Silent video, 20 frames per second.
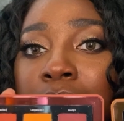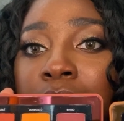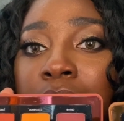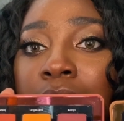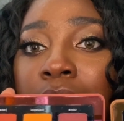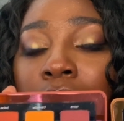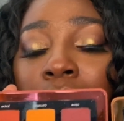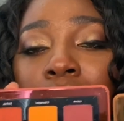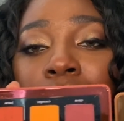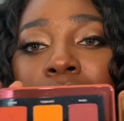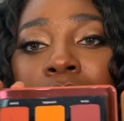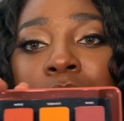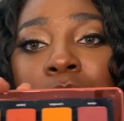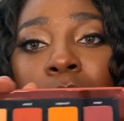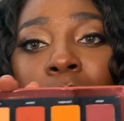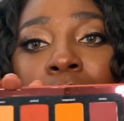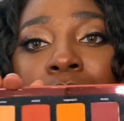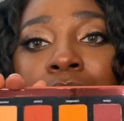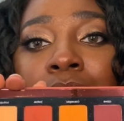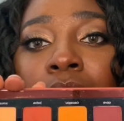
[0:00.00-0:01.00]
the color
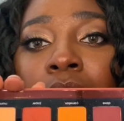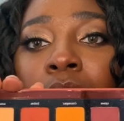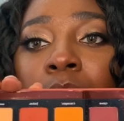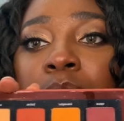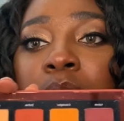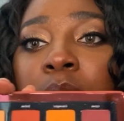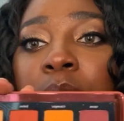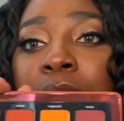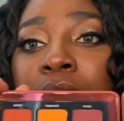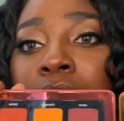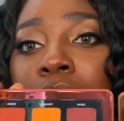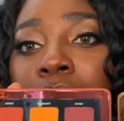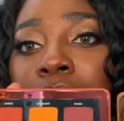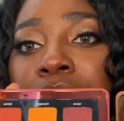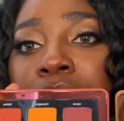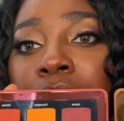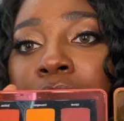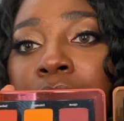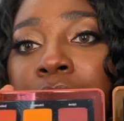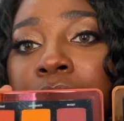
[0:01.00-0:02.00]
stories complement each
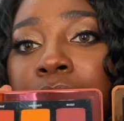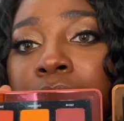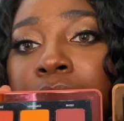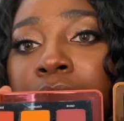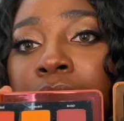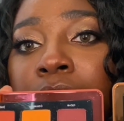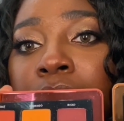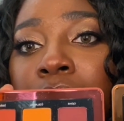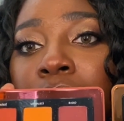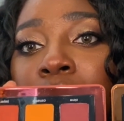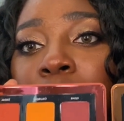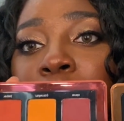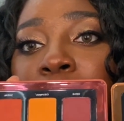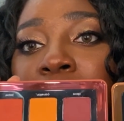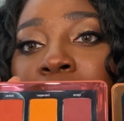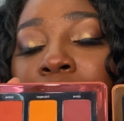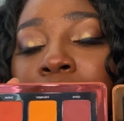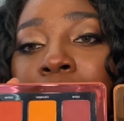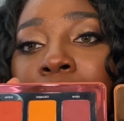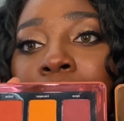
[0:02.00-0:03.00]
other,
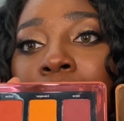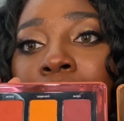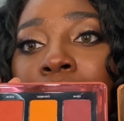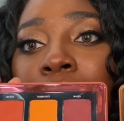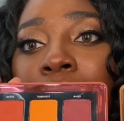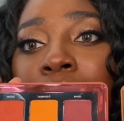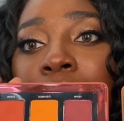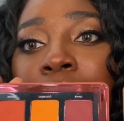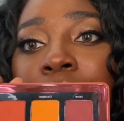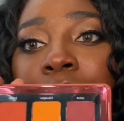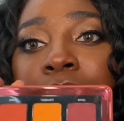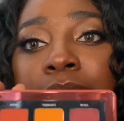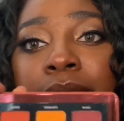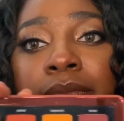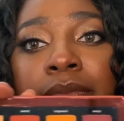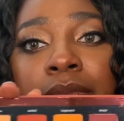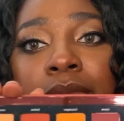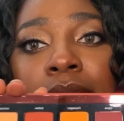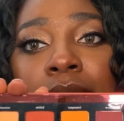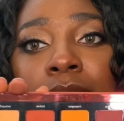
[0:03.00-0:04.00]
but they
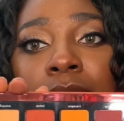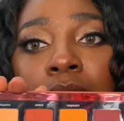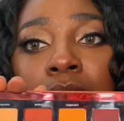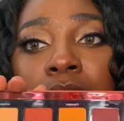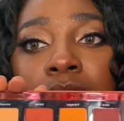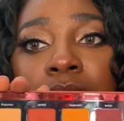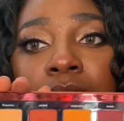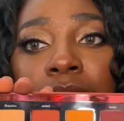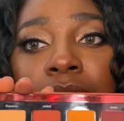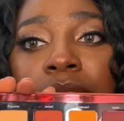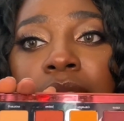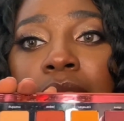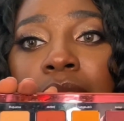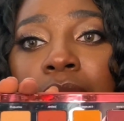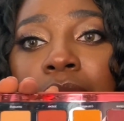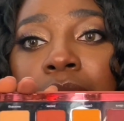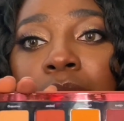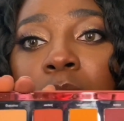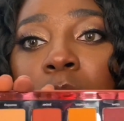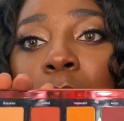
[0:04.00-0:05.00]
are
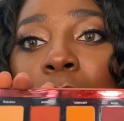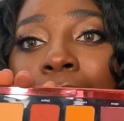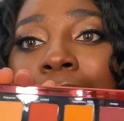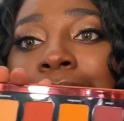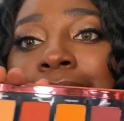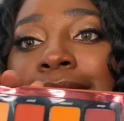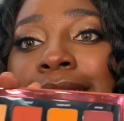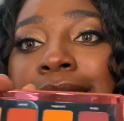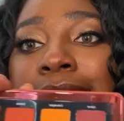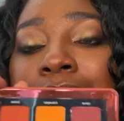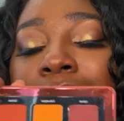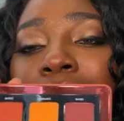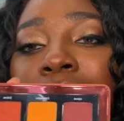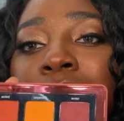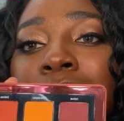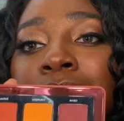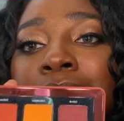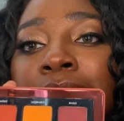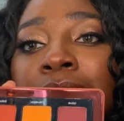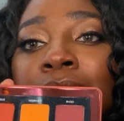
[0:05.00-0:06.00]
definitely quite
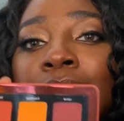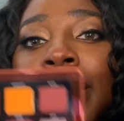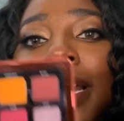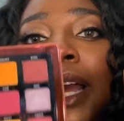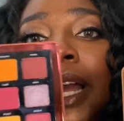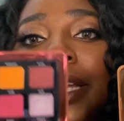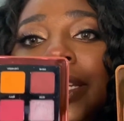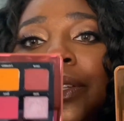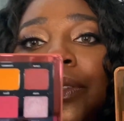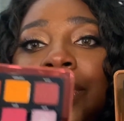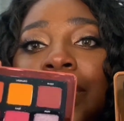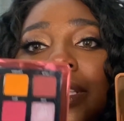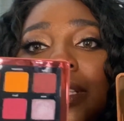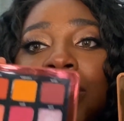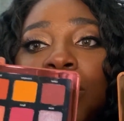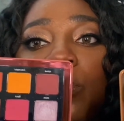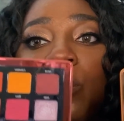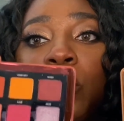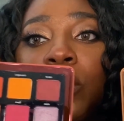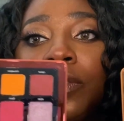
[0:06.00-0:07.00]
different. I do think
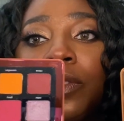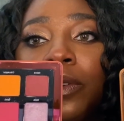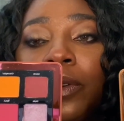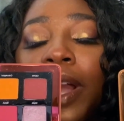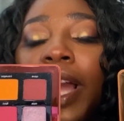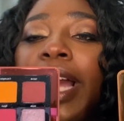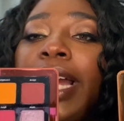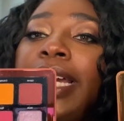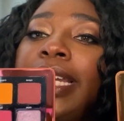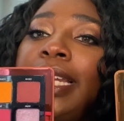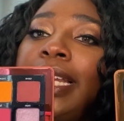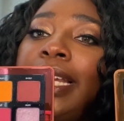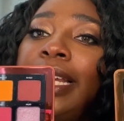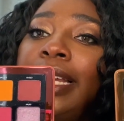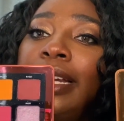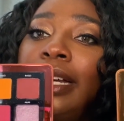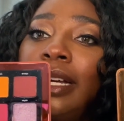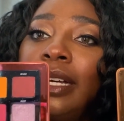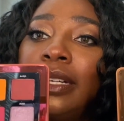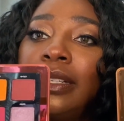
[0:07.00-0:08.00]
there's more variety
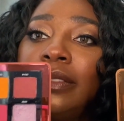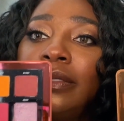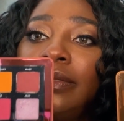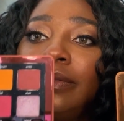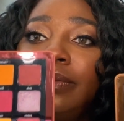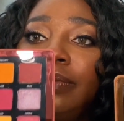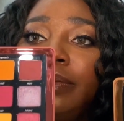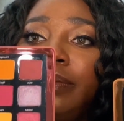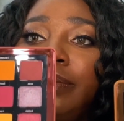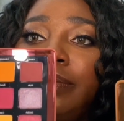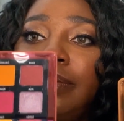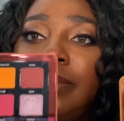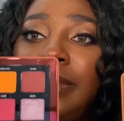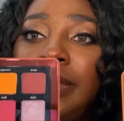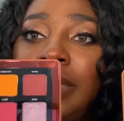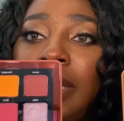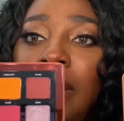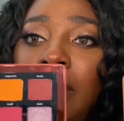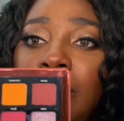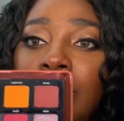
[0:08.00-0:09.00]
of
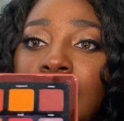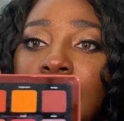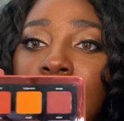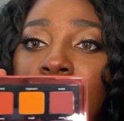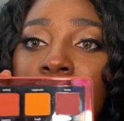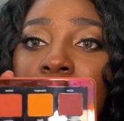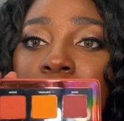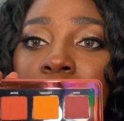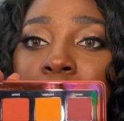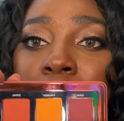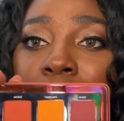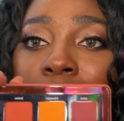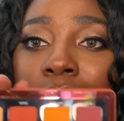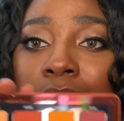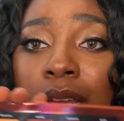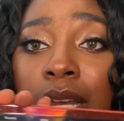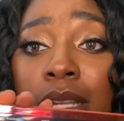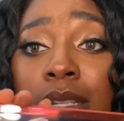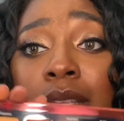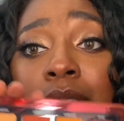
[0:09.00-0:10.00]
tones in this
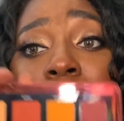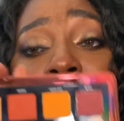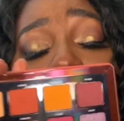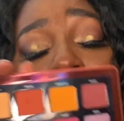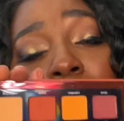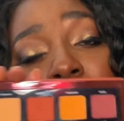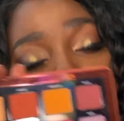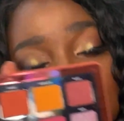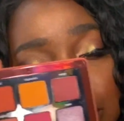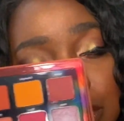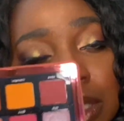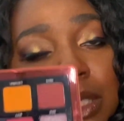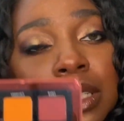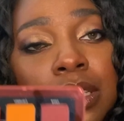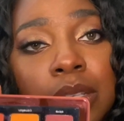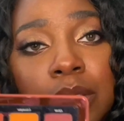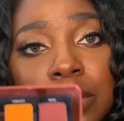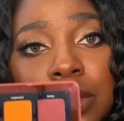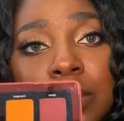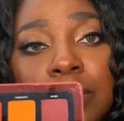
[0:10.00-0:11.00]
palette, although this one could
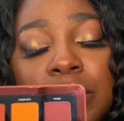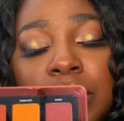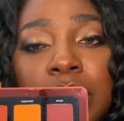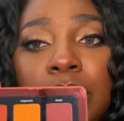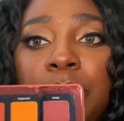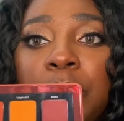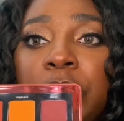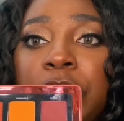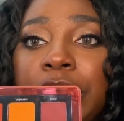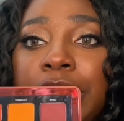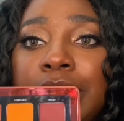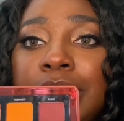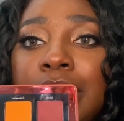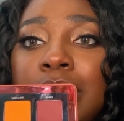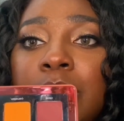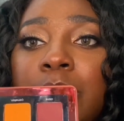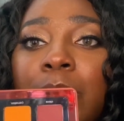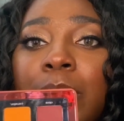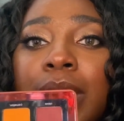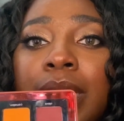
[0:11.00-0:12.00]
use some deeper shades
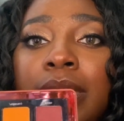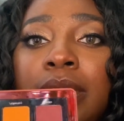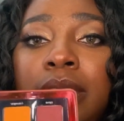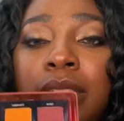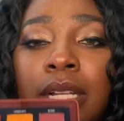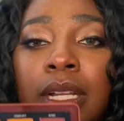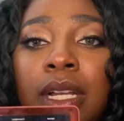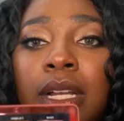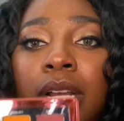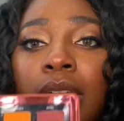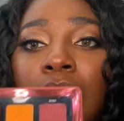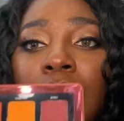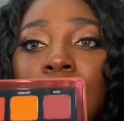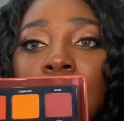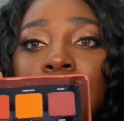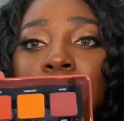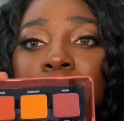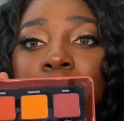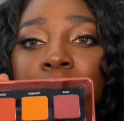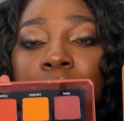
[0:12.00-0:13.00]
as well.
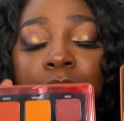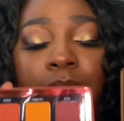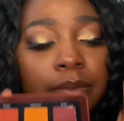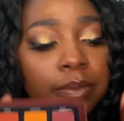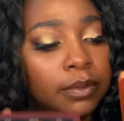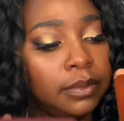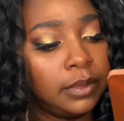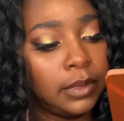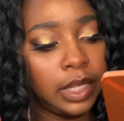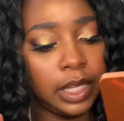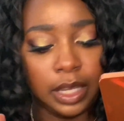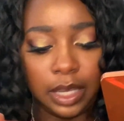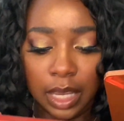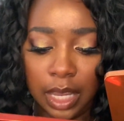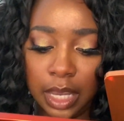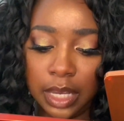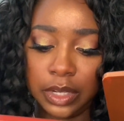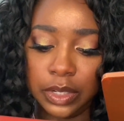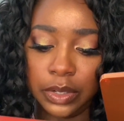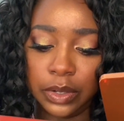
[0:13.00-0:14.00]
In
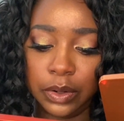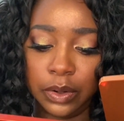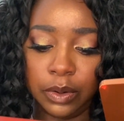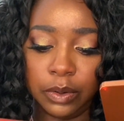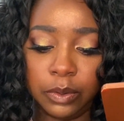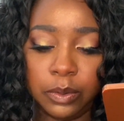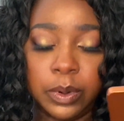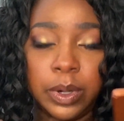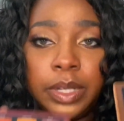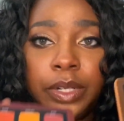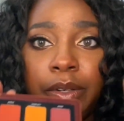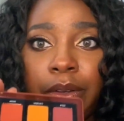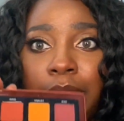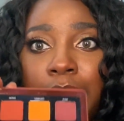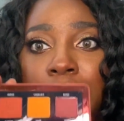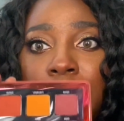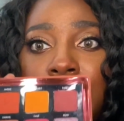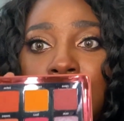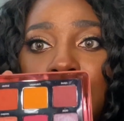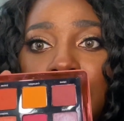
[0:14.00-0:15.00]
case you're
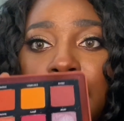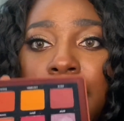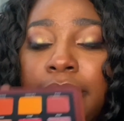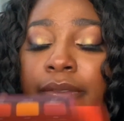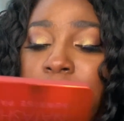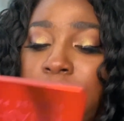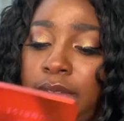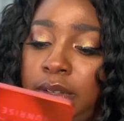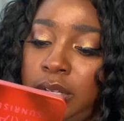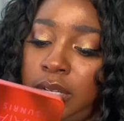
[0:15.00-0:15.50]
wondering if